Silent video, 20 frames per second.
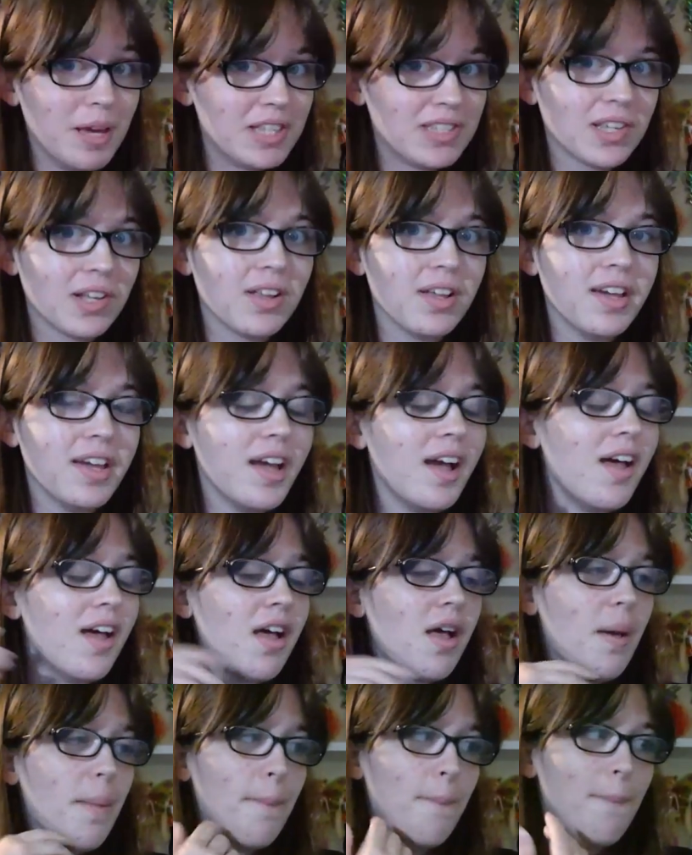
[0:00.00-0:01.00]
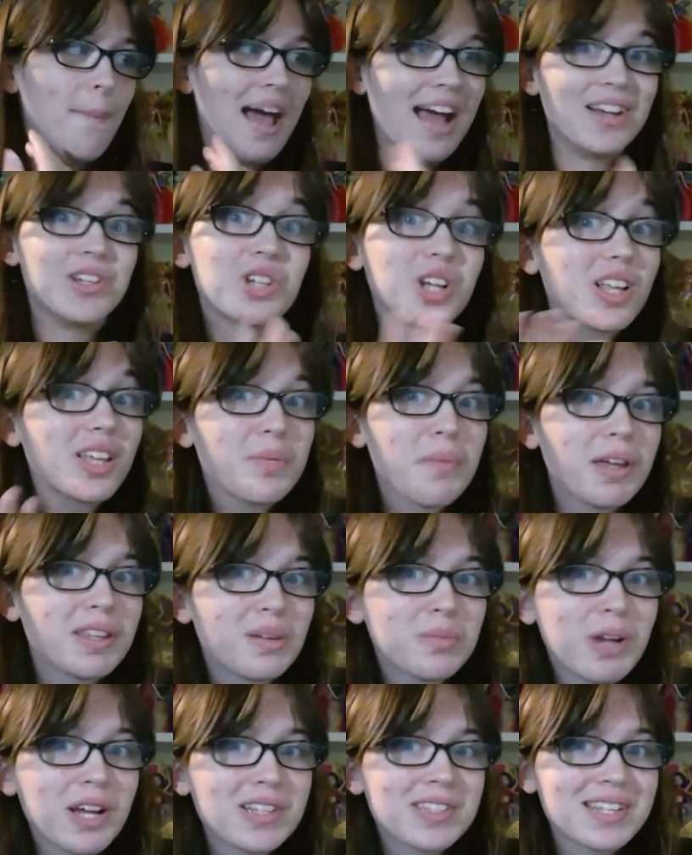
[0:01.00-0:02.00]
basically magically made
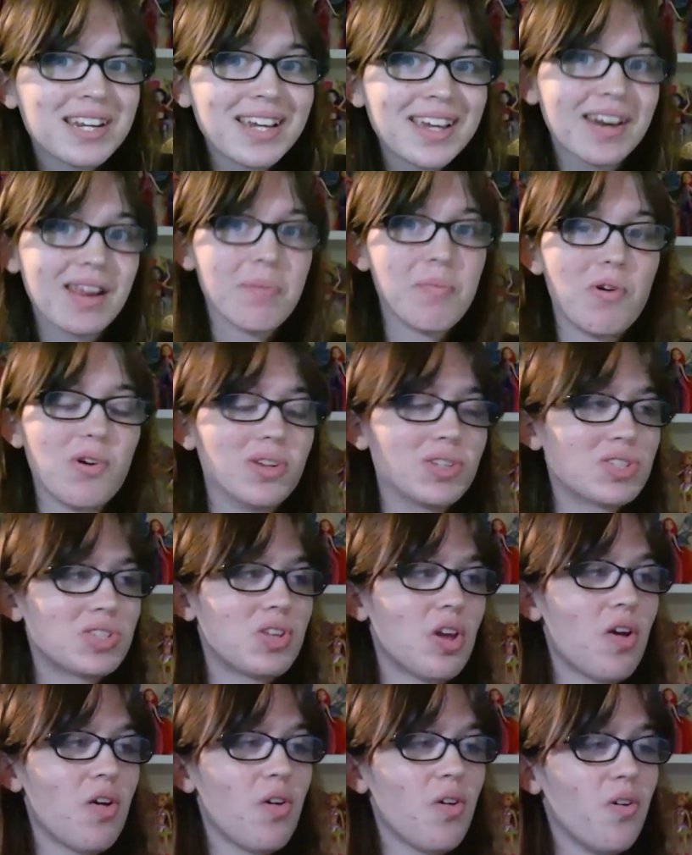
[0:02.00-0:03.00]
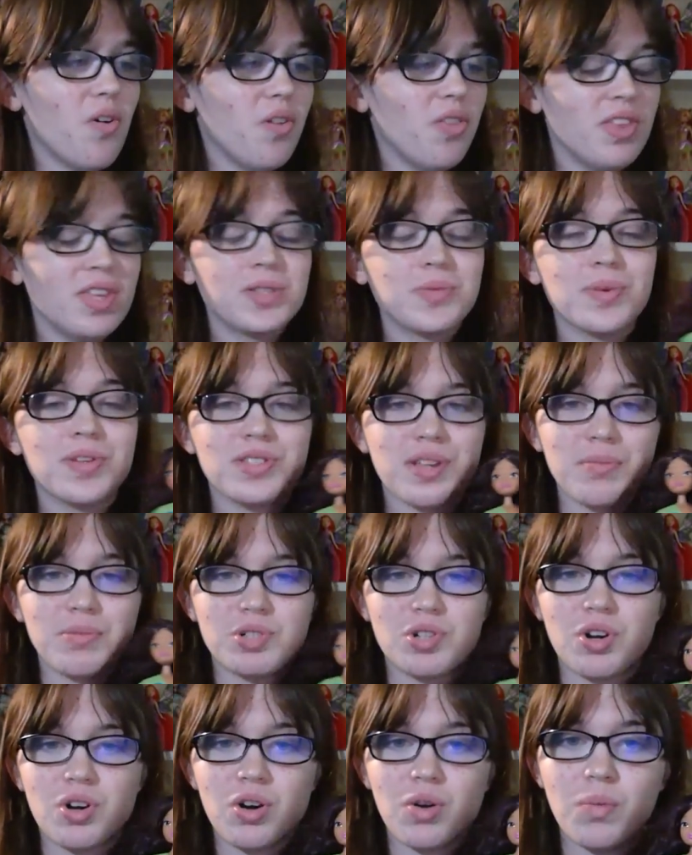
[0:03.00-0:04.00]
them not stink anymore. So these ones, I'm
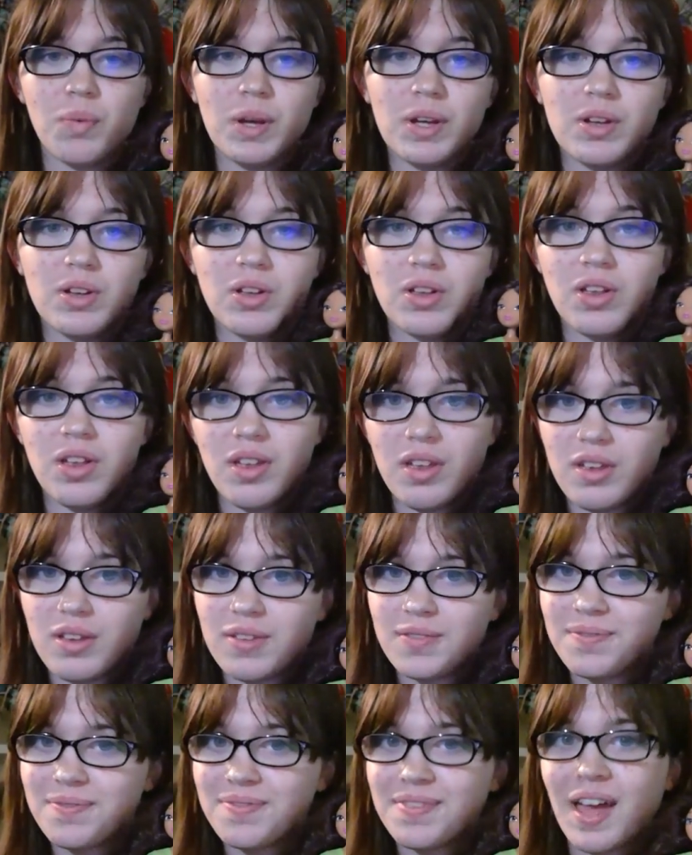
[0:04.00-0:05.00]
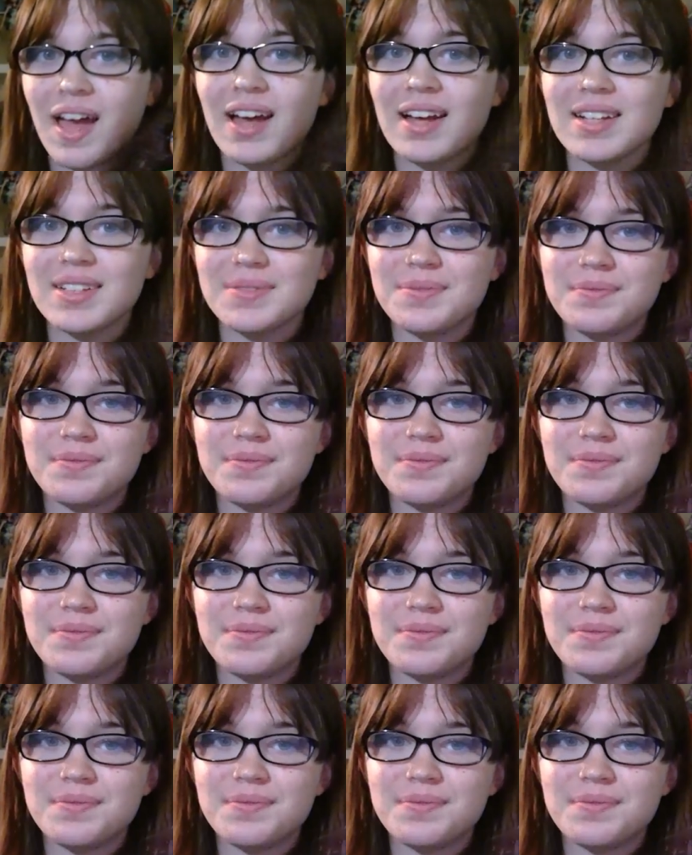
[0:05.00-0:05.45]
sure, will. Uh,